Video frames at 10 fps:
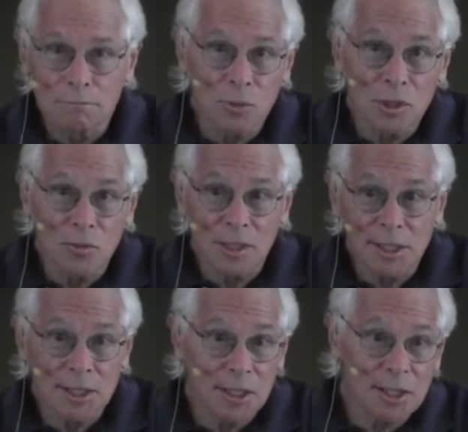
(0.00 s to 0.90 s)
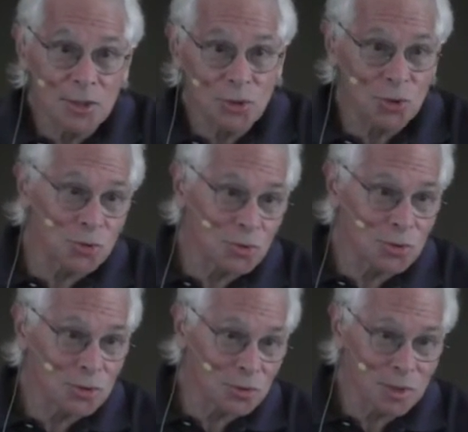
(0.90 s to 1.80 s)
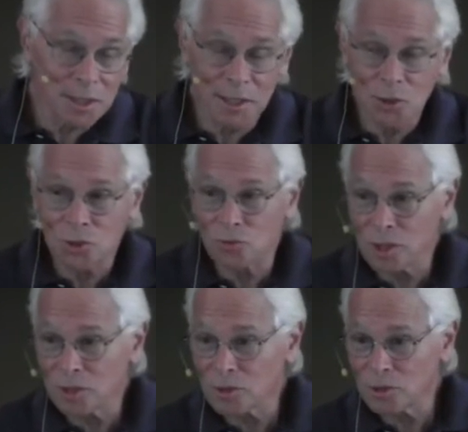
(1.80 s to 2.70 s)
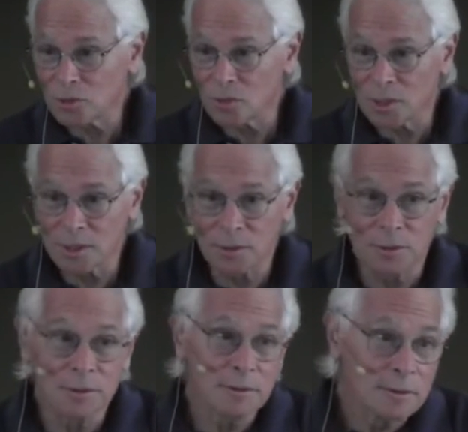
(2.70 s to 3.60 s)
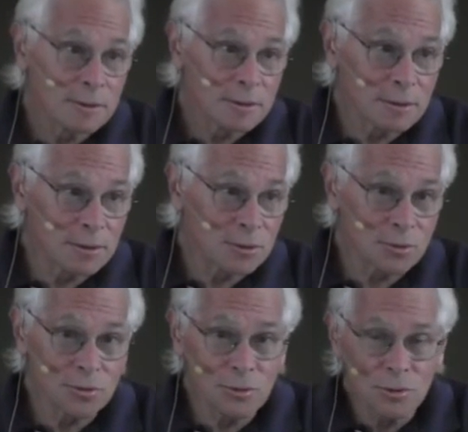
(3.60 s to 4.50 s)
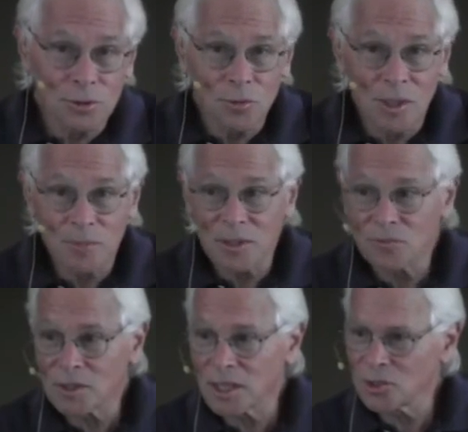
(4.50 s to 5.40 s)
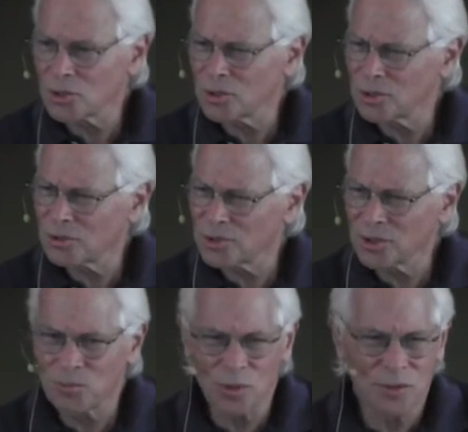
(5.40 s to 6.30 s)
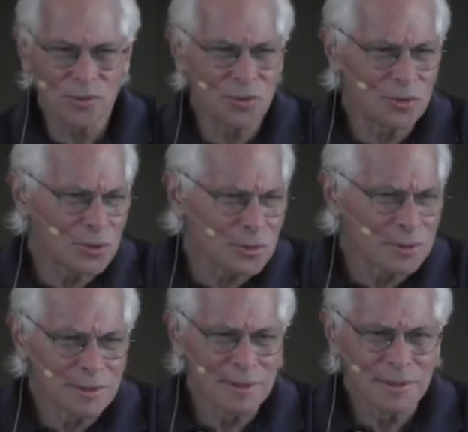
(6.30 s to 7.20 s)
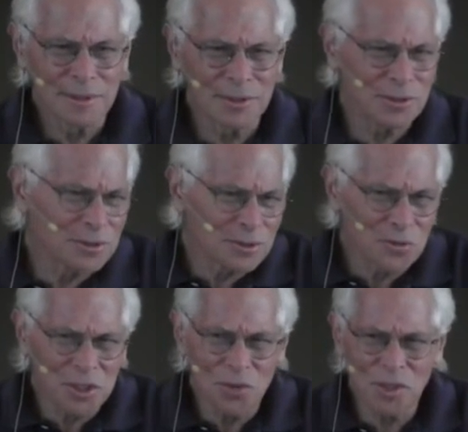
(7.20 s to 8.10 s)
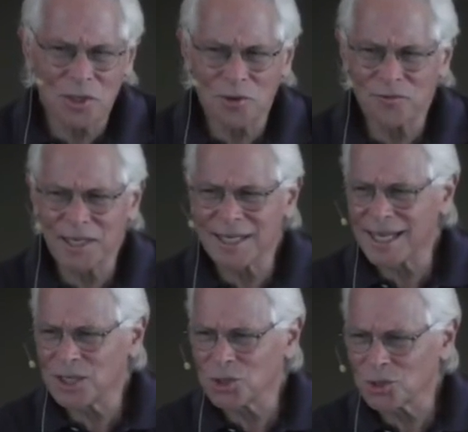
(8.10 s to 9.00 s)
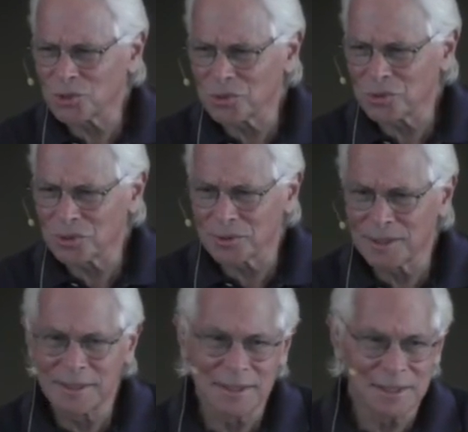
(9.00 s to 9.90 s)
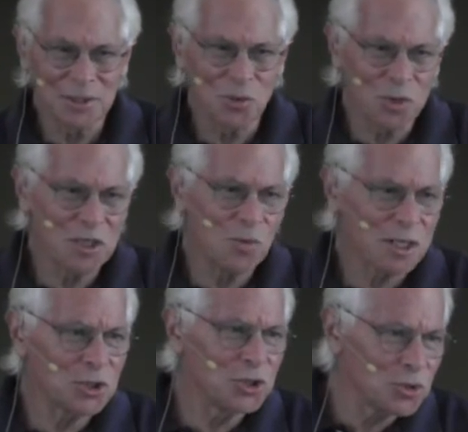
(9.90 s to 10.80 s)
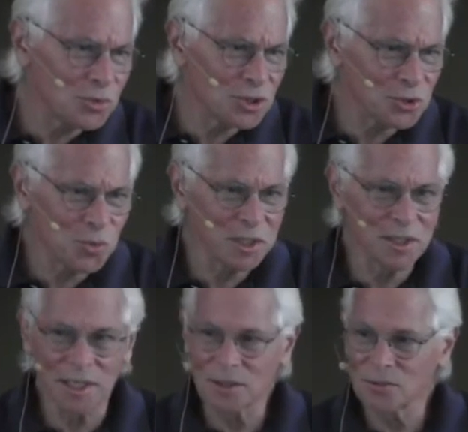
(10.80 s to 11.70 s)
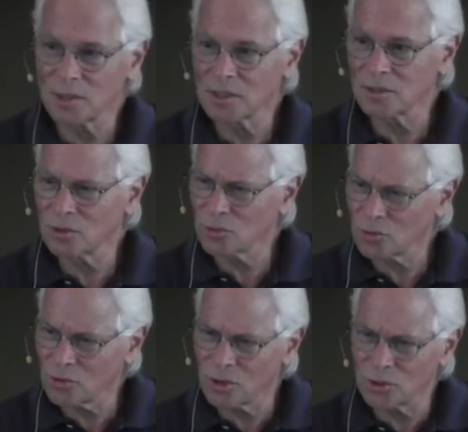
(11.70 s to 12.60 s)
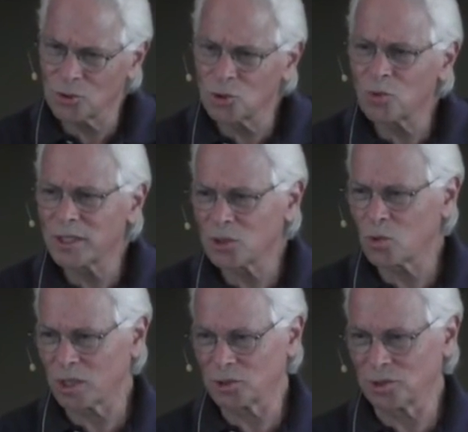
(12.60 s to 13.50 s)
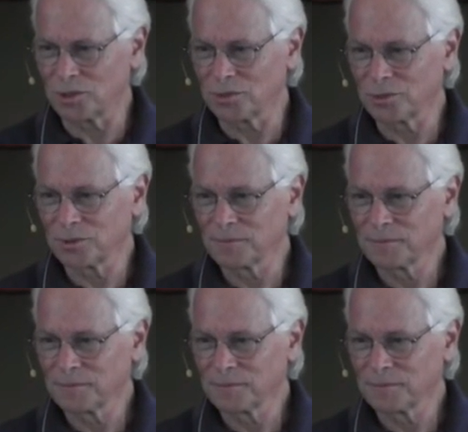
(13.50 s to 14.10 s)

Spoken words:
what do you want to study in school, or what kind of career do you want, or, who do you want to be in relationship with, or, where do you want to go on vacation, or, what do you want to do this weekend, right? Those are all doing questions,